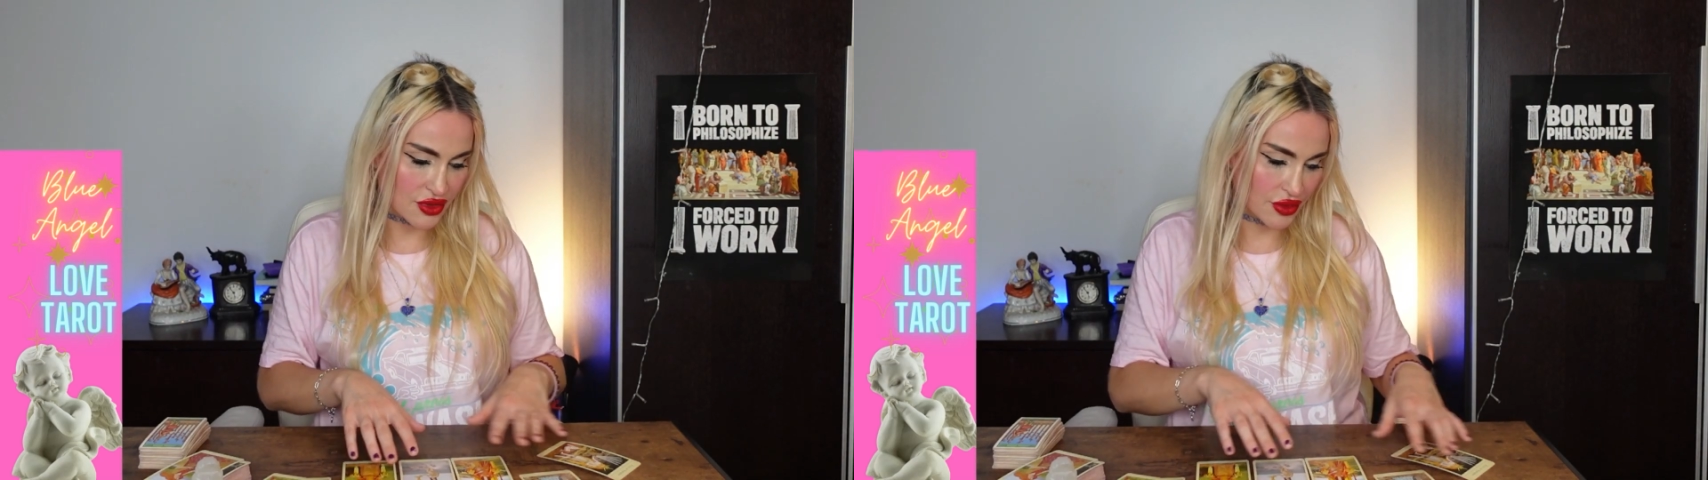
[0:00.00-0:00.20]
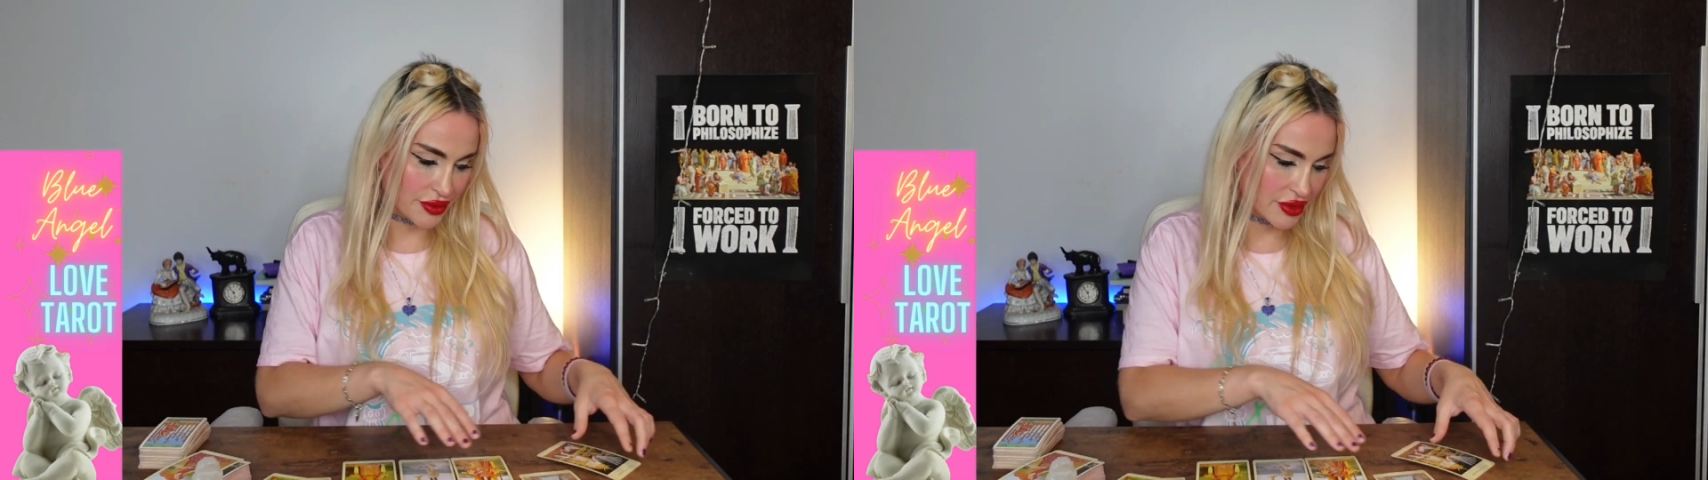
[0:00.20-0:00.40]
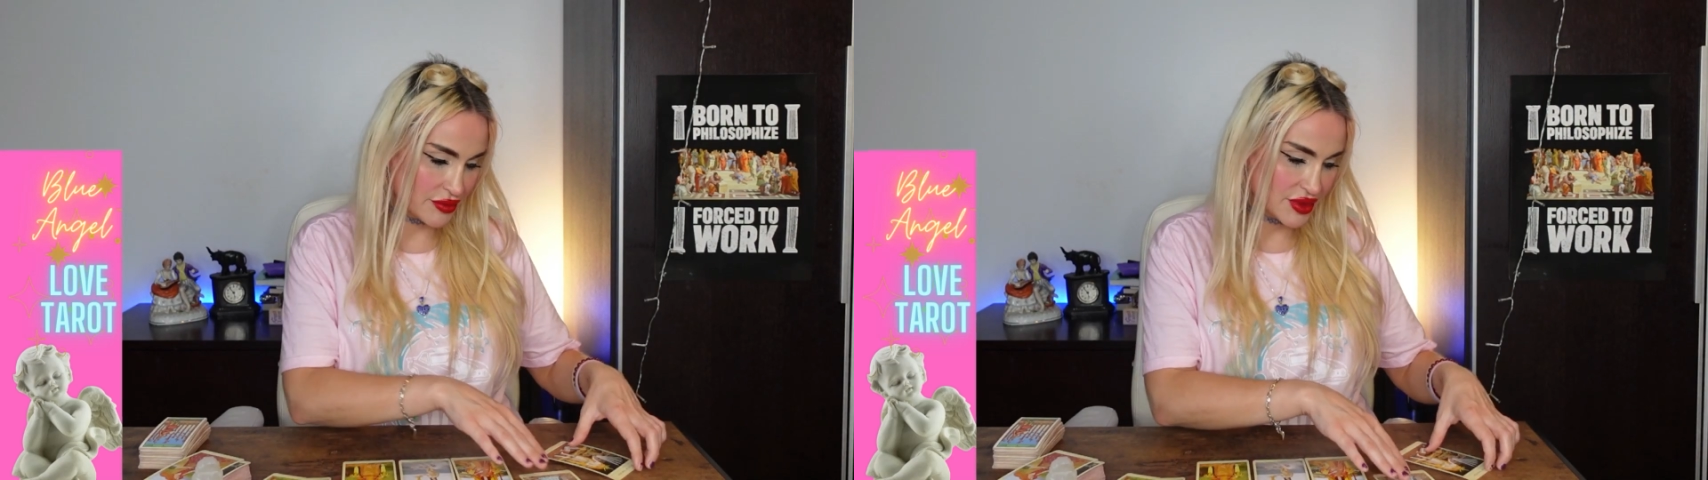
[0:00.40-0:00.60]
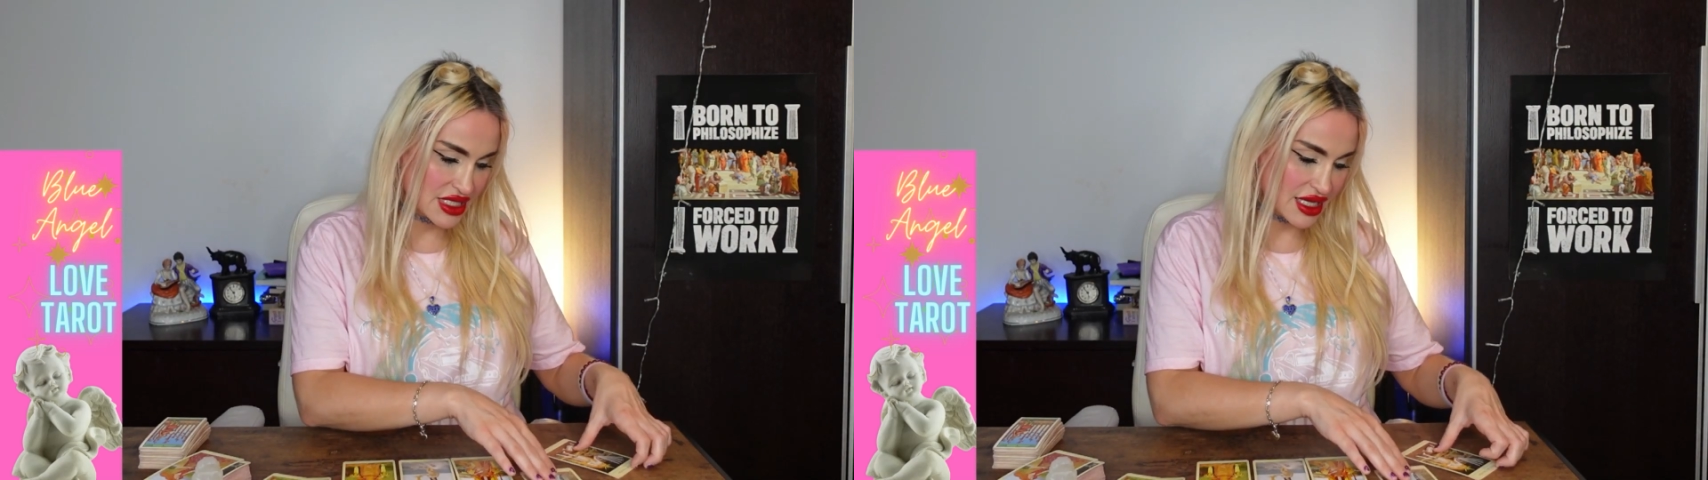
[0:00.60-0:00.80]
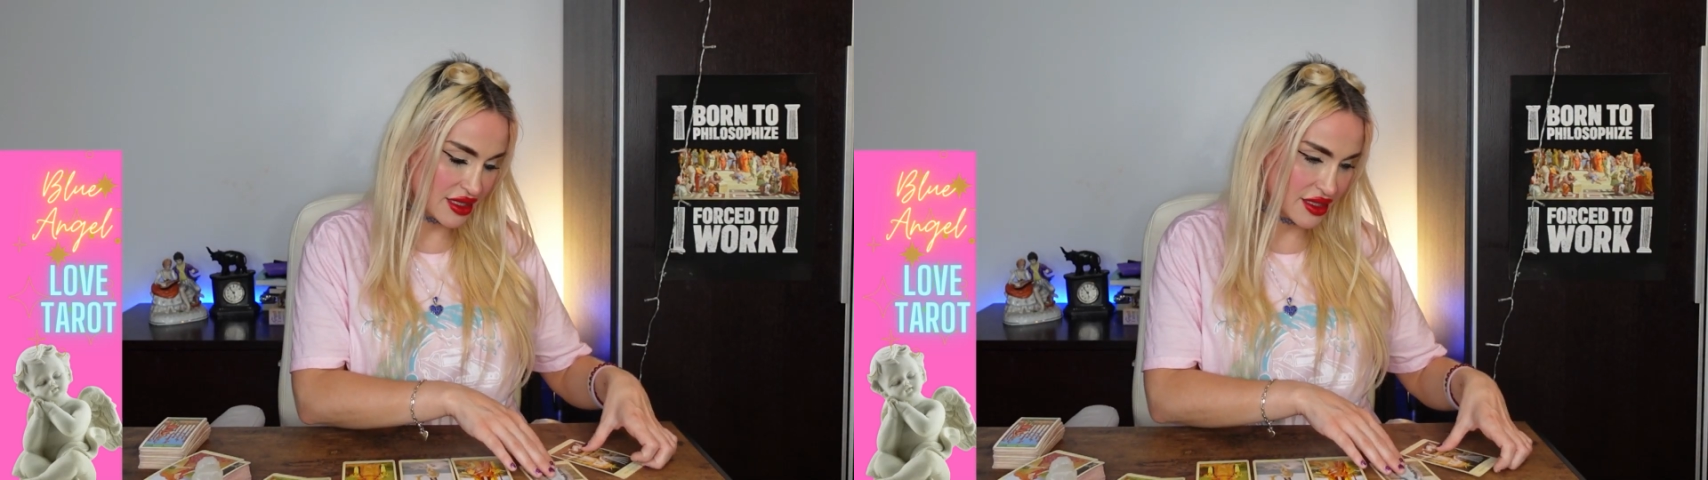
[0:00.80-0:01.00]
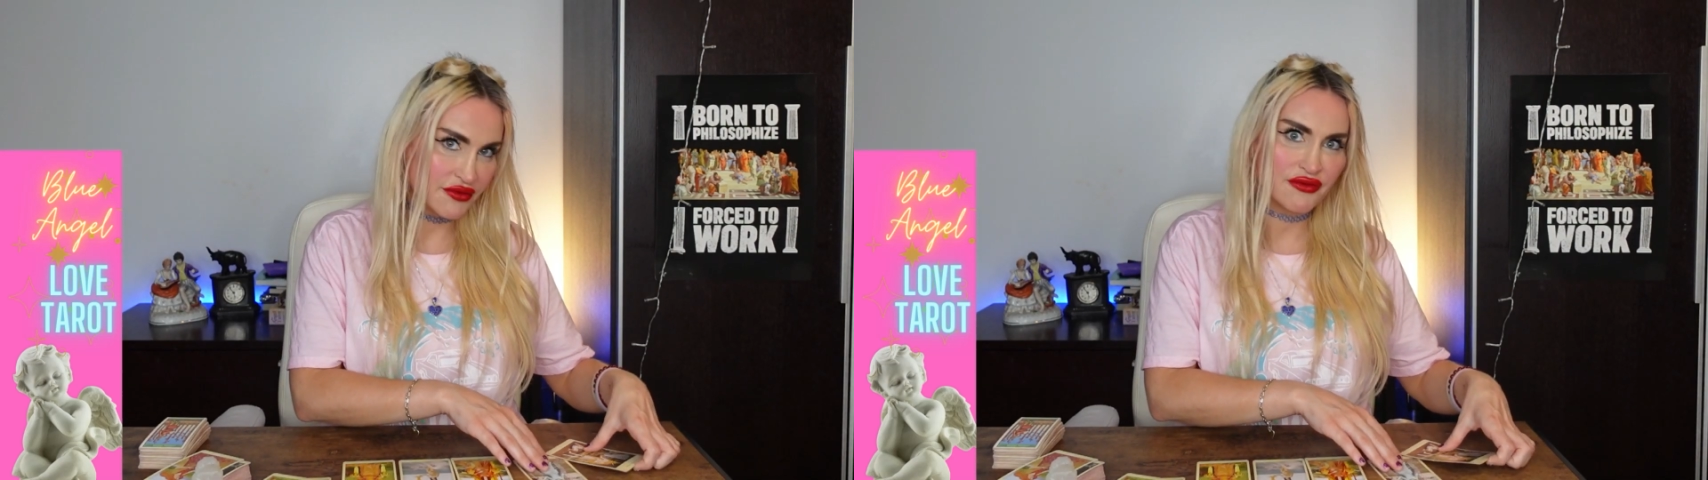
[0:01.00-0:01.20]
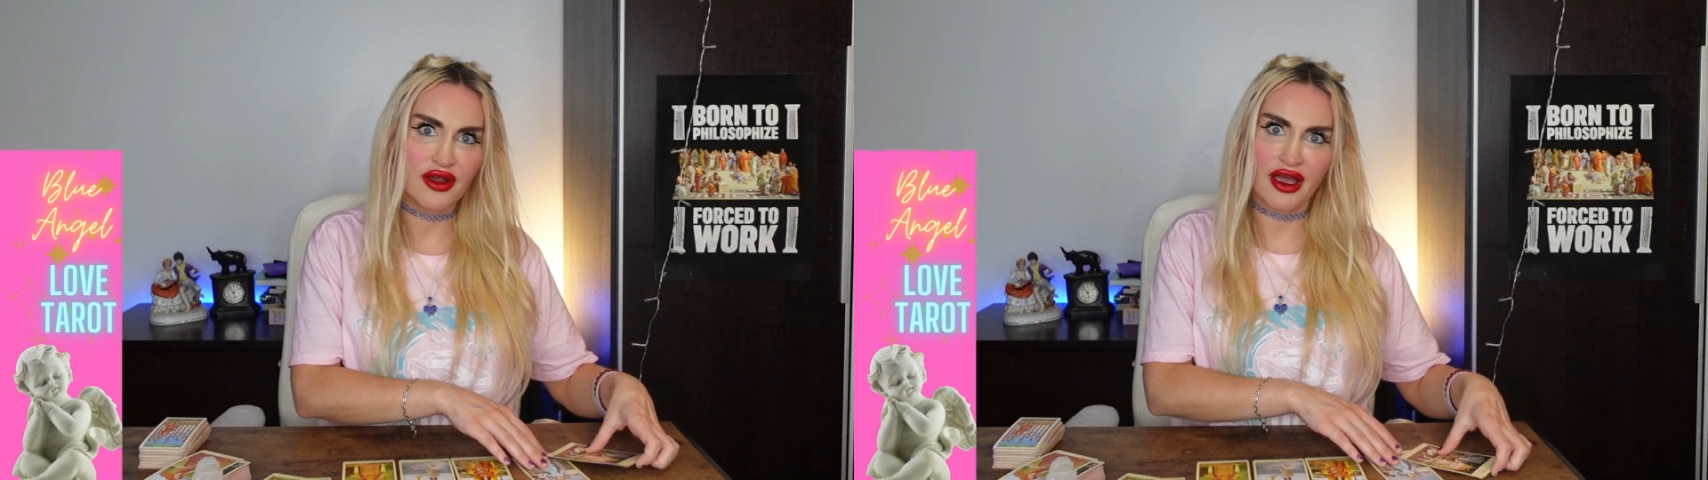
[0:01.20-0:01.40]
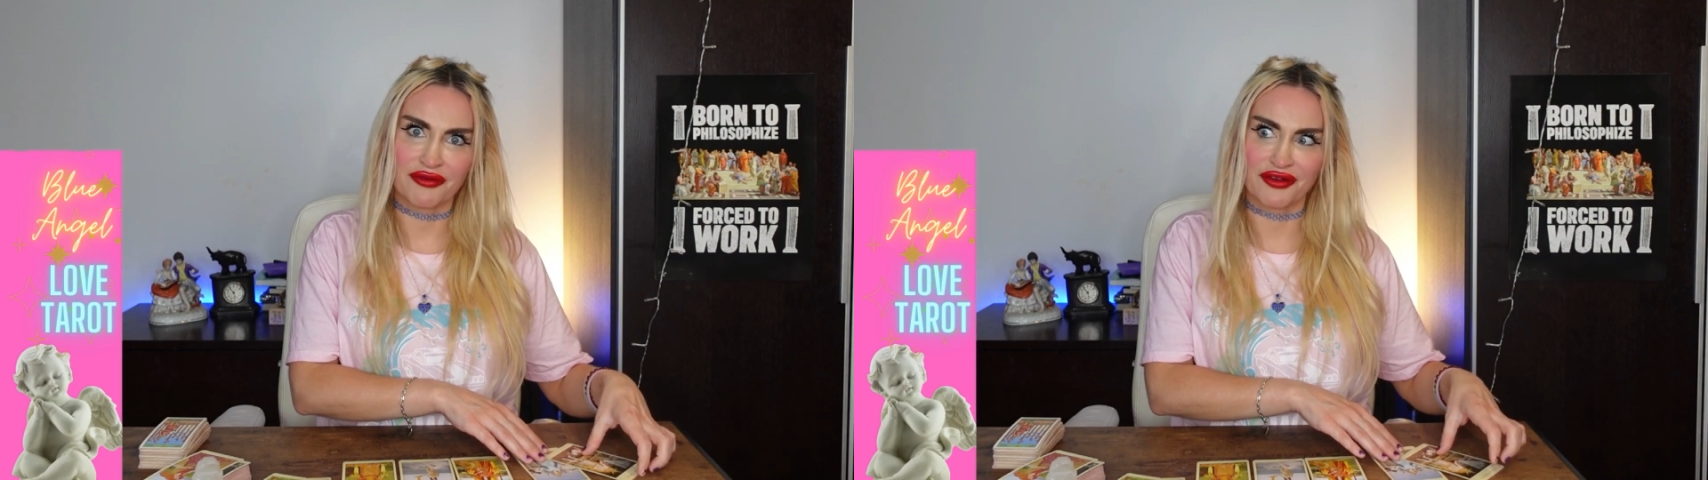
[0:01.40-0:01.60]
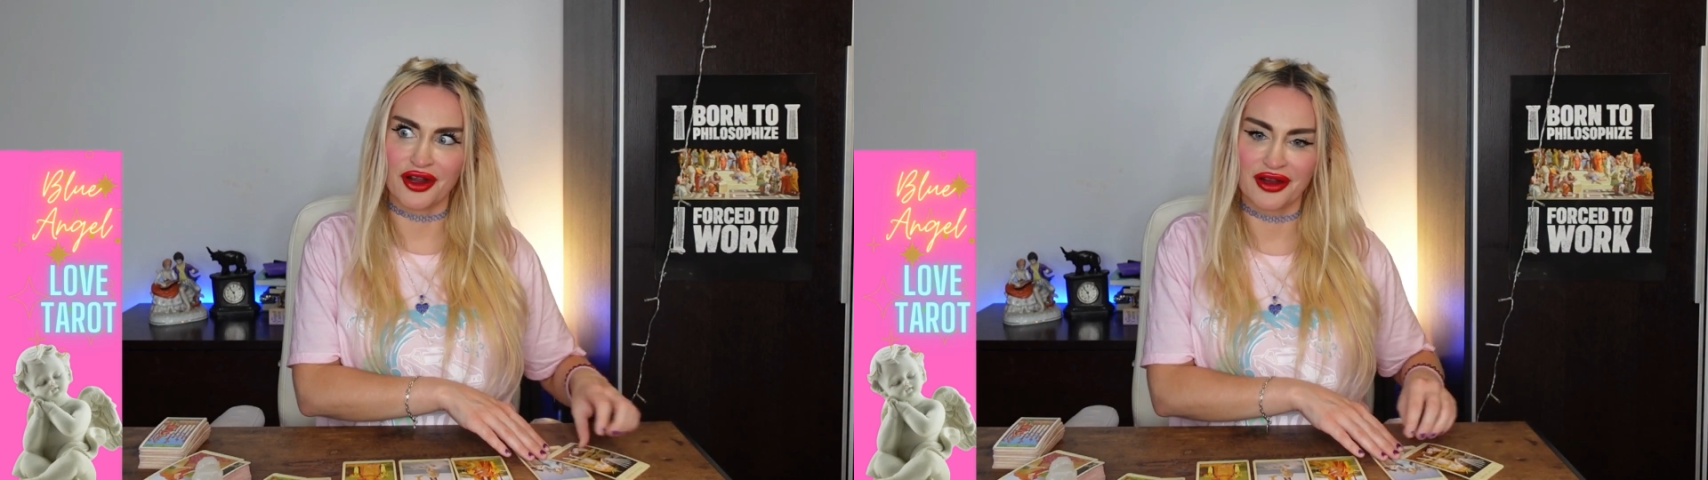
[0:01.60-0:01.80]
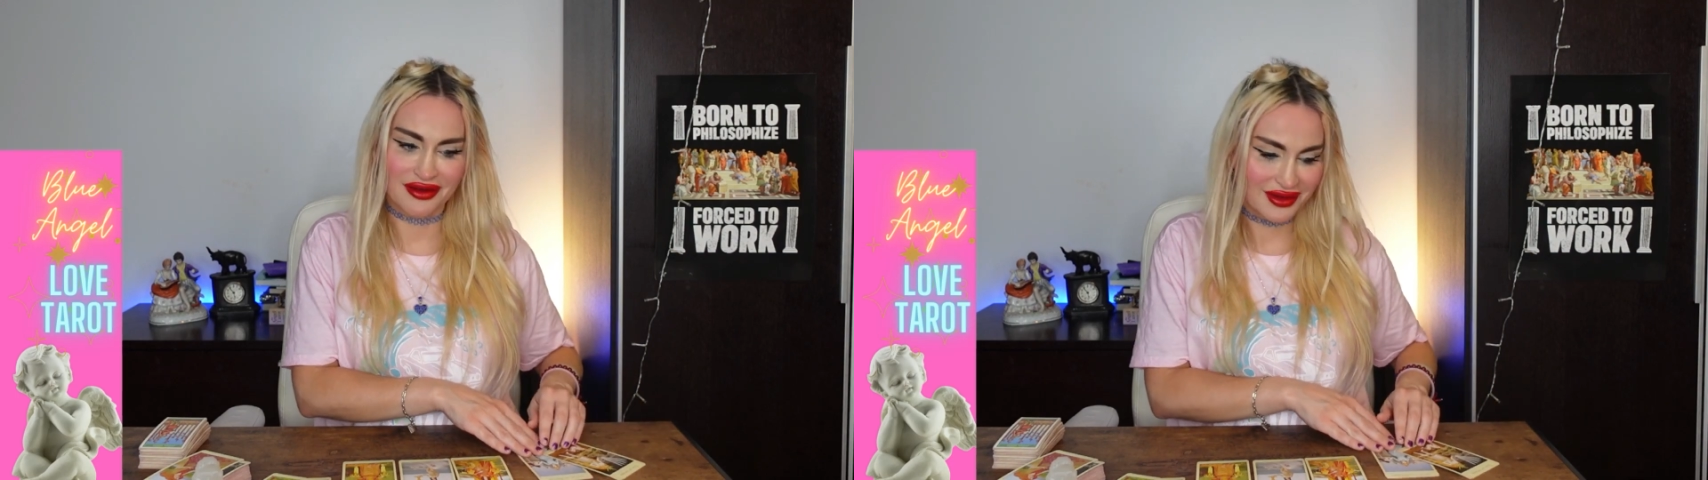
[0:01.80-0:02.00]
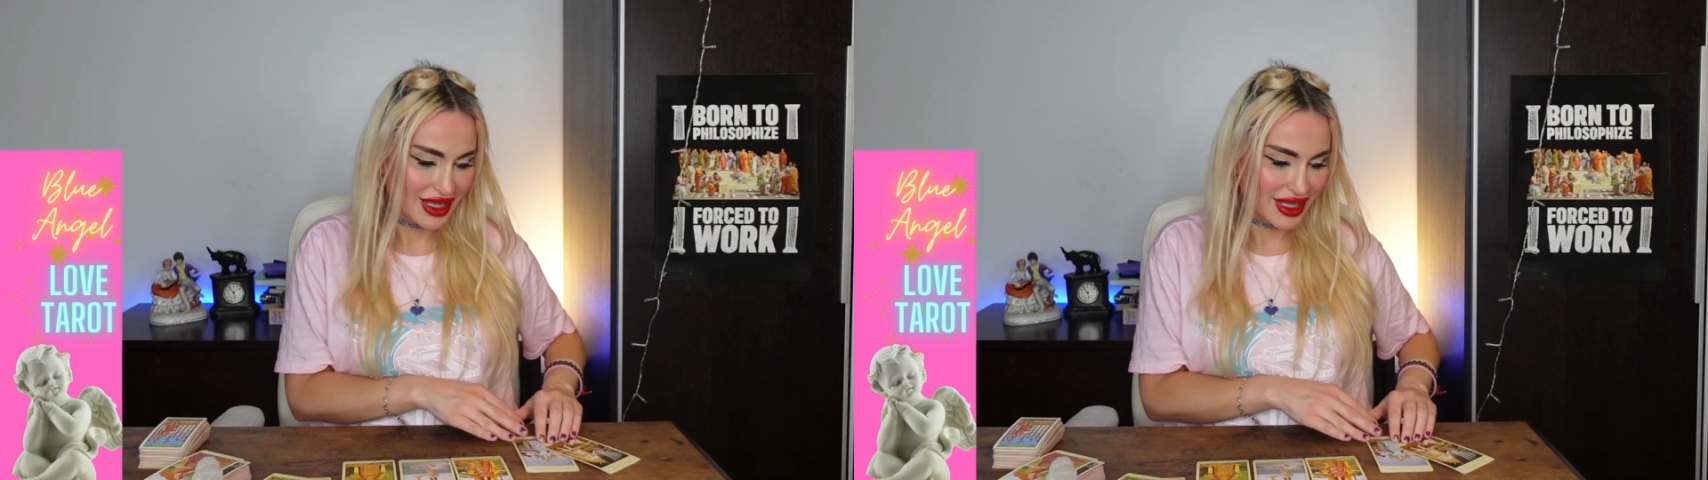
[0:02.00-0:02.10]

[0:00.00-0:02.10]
Scorpio can be silent forever.